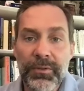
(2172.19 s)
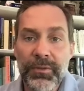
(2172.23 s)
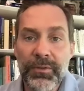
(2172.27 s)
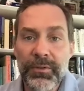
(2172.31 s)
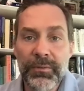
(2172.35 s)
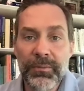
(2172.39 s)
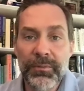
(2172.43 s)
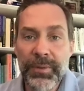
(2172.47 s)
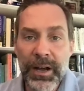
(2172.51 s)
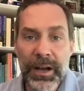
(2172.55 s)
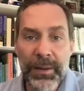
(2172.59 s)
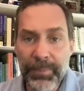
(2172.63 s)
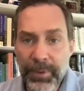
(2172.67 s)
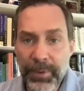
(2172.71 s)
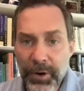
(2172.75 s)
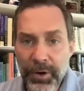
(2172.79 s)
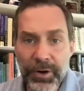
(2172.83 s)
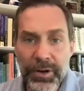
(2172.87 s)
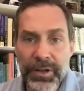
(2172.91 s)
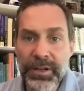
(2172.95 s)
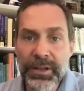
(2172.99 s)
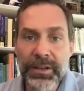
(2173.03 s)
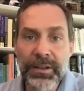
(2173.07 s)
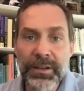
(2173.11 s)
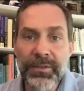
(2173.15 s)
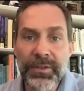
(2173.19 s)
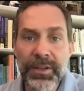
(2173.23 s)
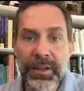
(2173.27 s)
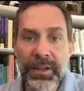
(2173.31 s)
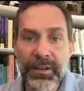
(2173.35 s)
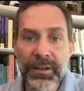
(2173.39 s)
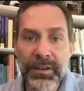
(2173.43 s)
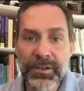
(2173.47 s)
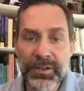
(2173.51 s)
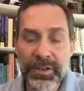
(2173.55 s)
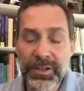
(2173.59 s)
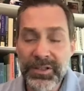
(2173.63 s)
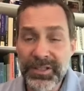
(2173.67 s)
by a party
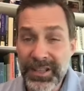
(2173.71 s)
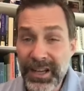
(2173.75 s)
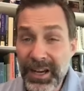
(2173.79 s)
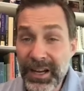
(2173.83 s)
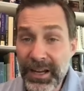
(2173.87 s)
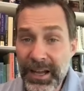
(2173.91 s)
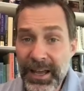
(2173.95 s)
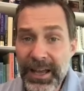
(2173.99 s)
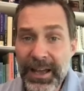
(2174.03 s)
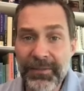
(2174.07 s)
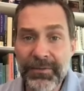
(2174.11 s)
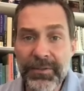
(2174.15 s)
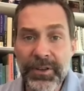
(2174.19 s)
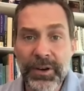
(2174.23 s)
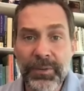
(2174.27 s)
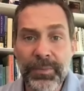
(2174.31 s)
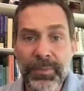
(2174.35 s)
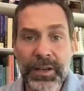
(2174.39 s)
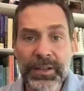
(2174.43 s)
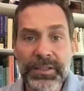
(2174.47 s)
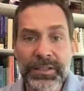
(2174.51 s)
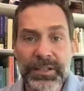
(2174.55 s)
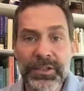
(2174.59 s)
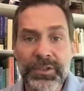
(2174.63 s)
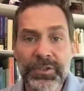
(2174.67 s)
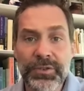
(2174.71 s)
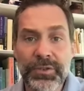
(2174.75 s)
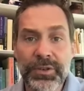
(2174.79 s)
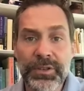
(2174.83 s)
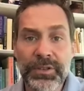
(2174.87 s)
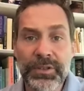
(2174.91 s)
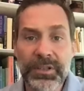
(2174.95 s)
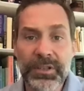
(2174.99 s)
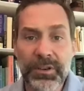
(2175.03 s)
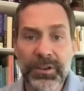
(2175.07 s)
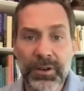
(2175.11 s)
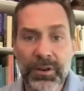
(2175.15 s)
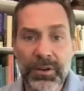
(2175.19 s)
that does not have their best
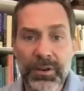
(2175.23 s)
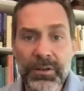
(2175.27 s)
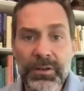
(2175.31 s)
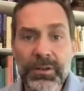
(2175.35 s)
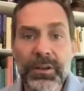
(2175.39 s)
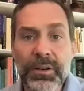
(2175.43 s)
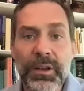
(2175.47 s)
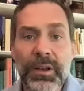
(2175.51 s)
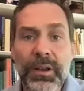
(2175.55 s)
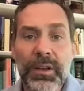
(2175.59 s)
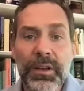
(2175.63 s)
interests at heart